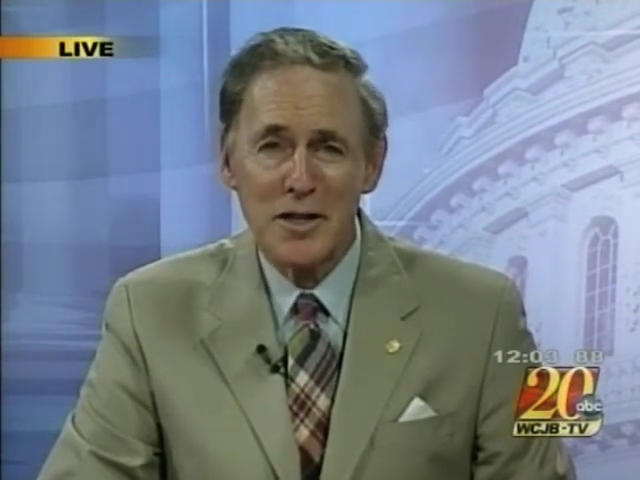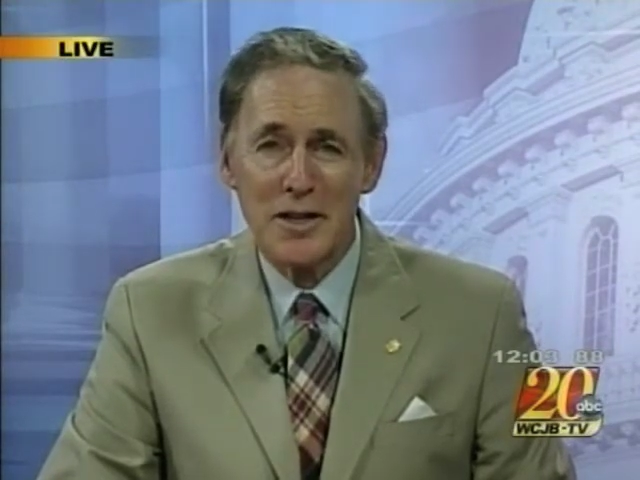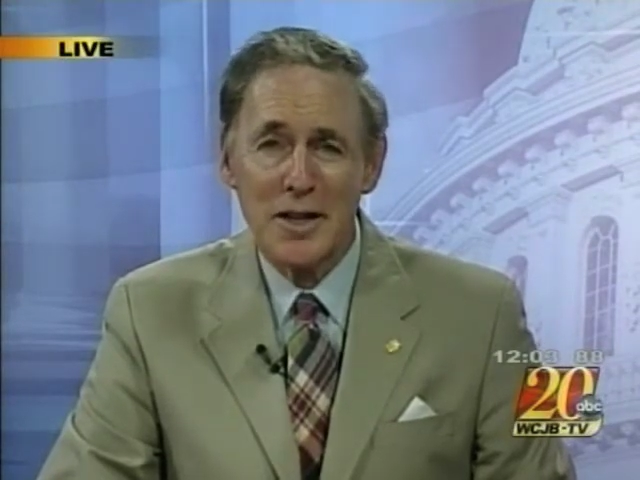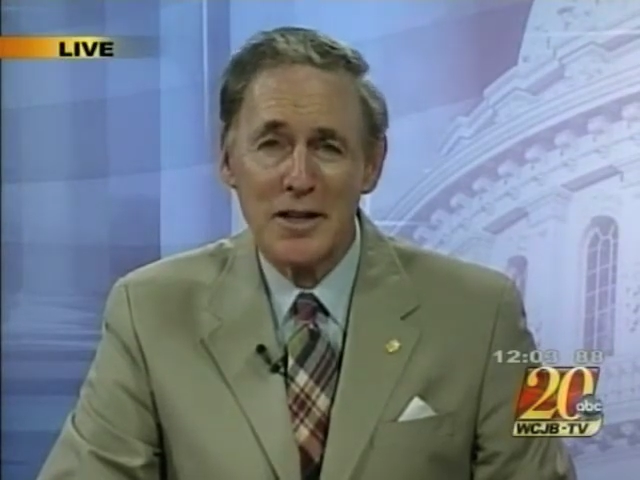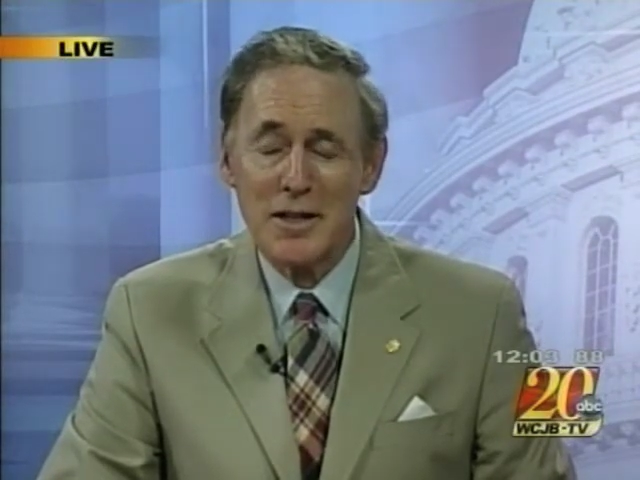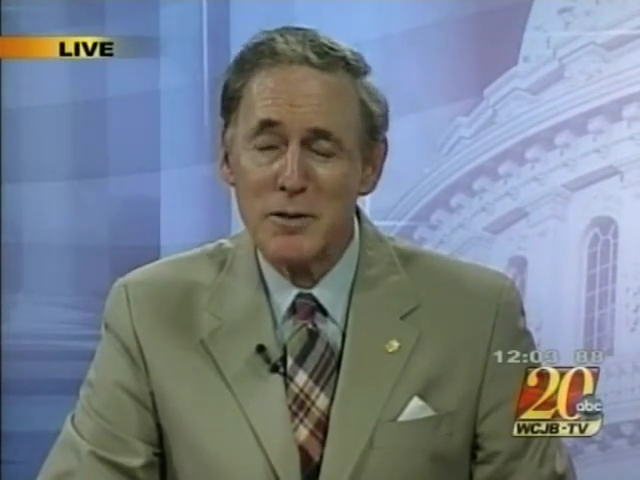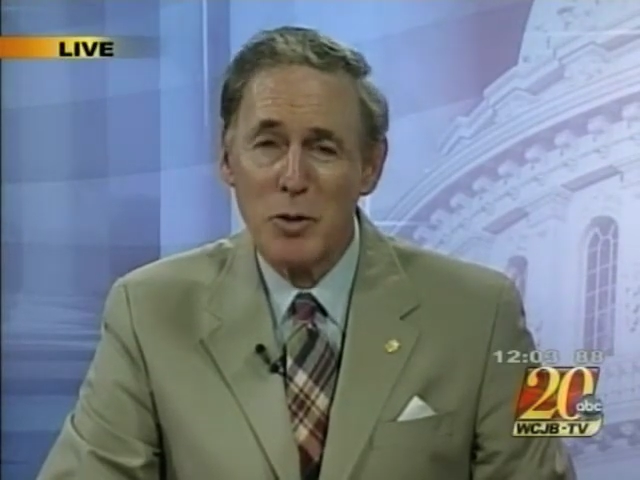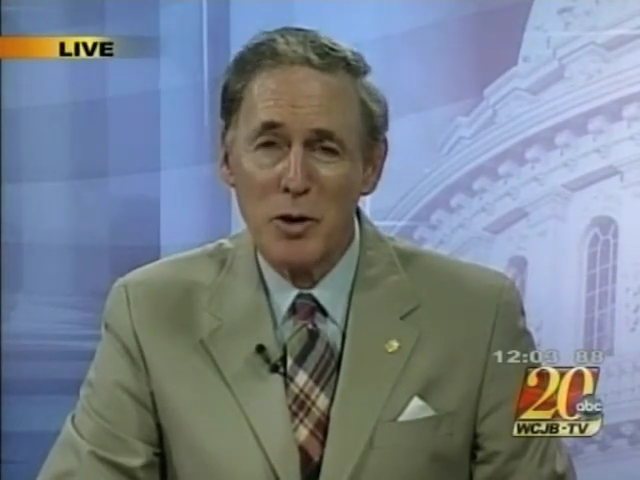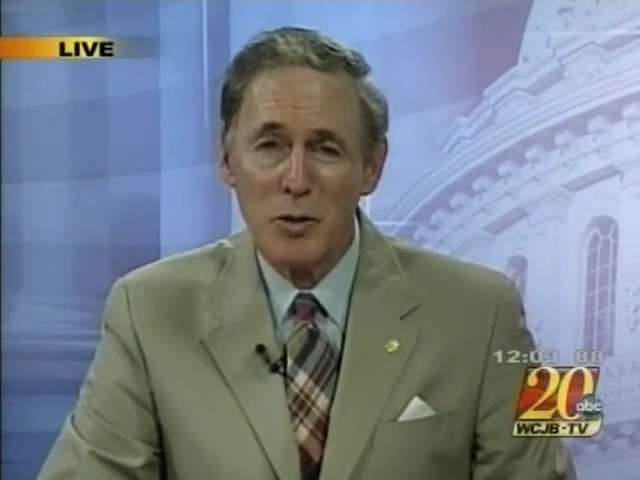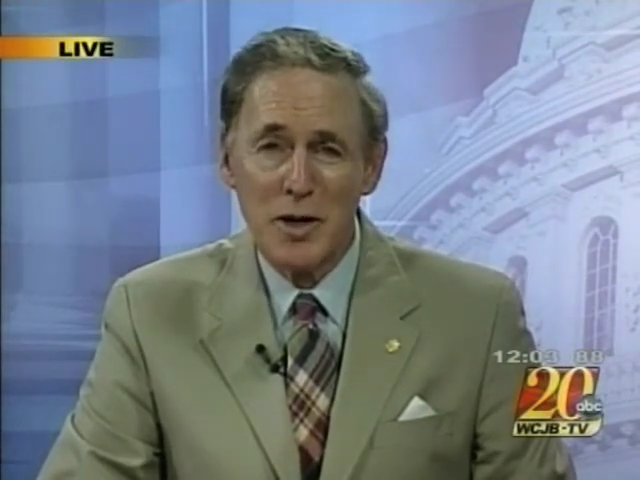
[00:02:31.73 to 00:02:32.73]
and at this
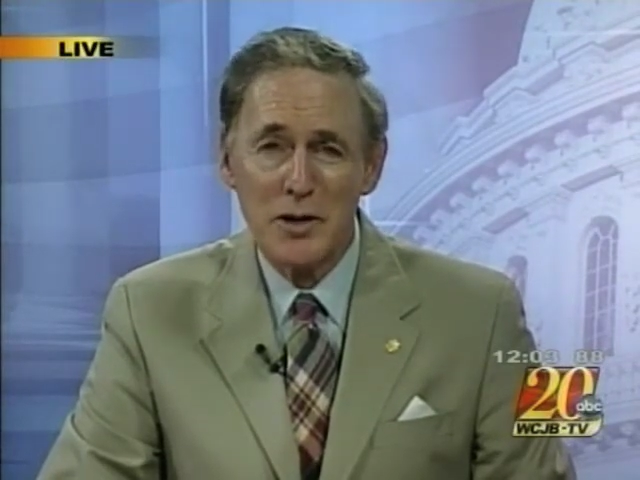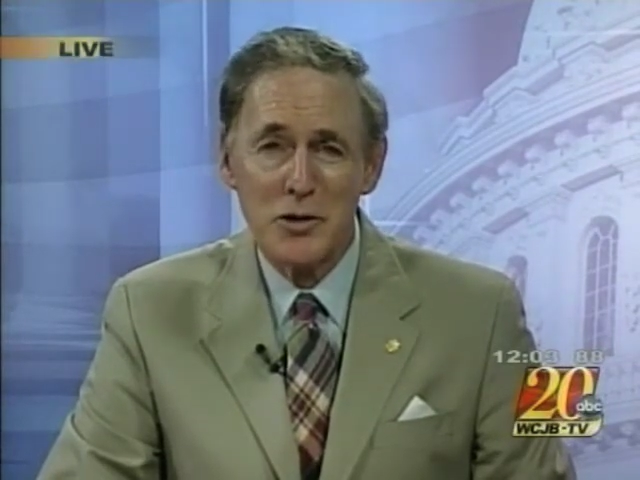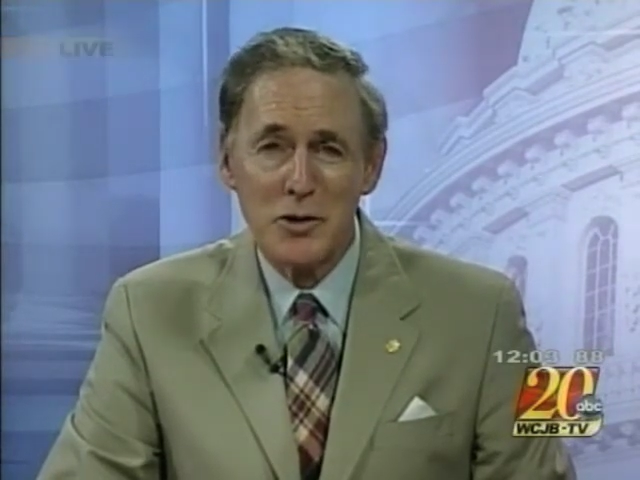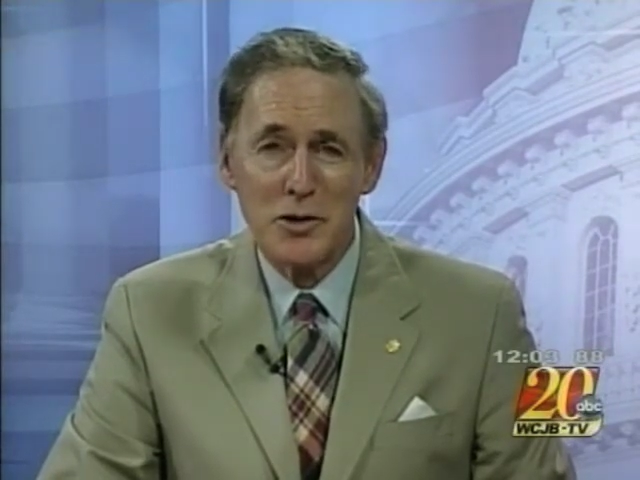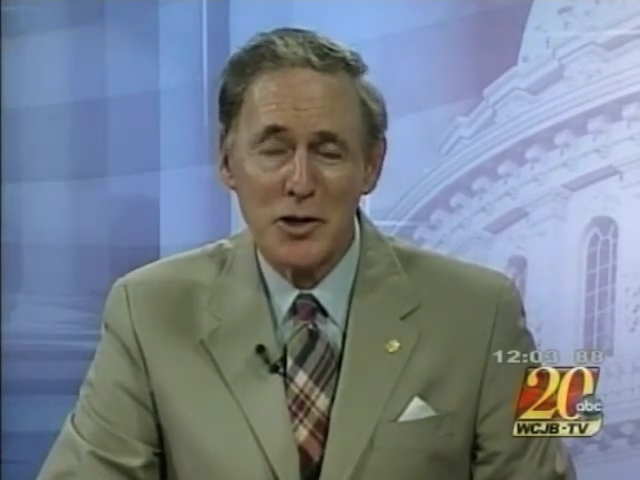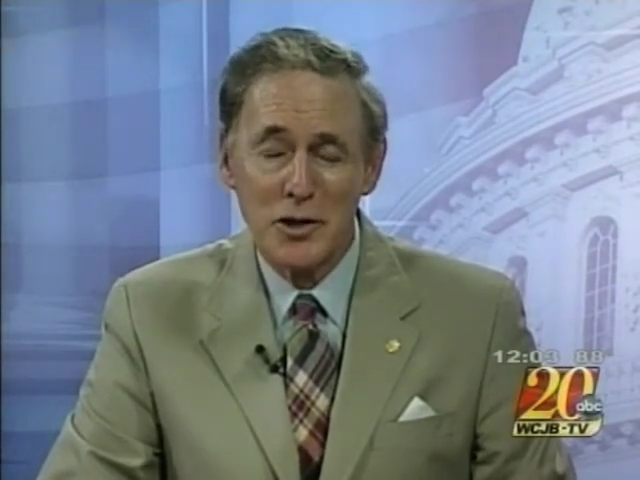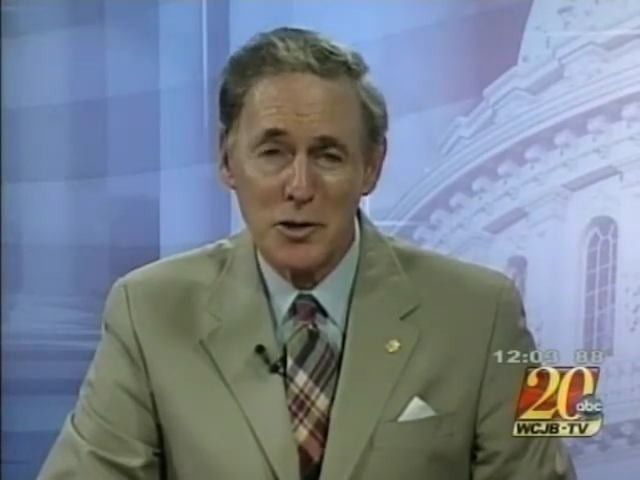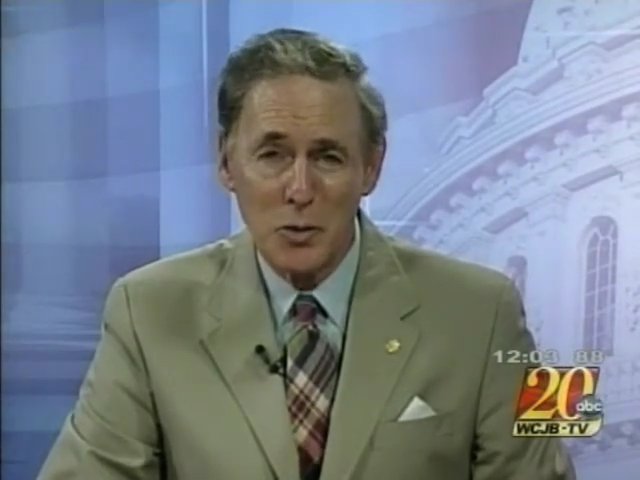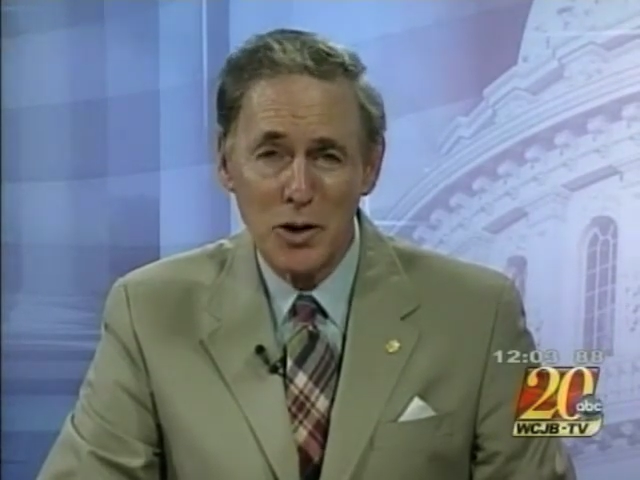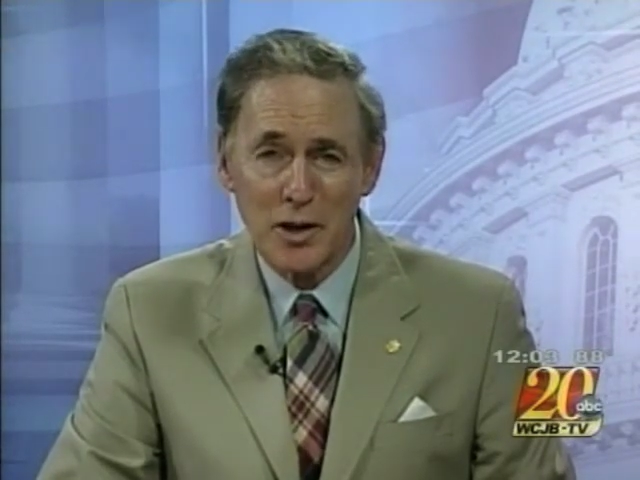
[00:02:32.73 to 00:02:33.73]
point, we're not sure it's going
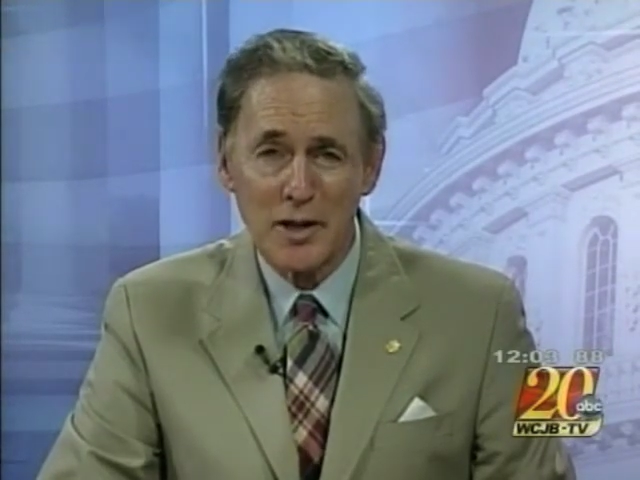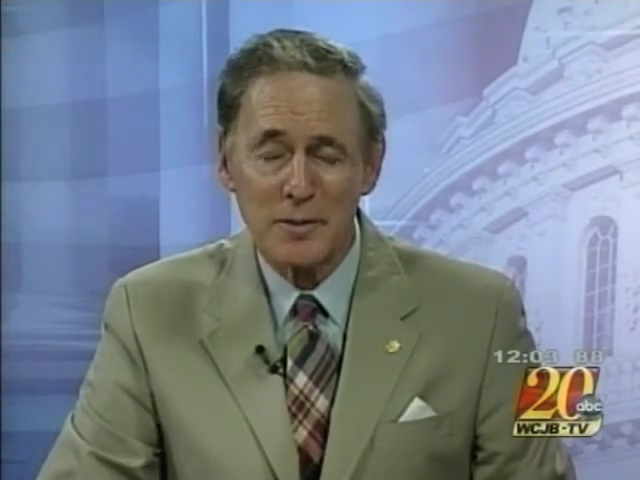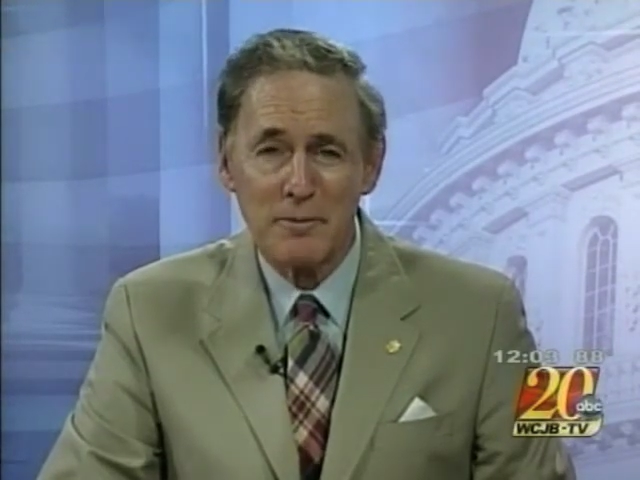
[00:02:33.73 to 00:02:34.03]
to work.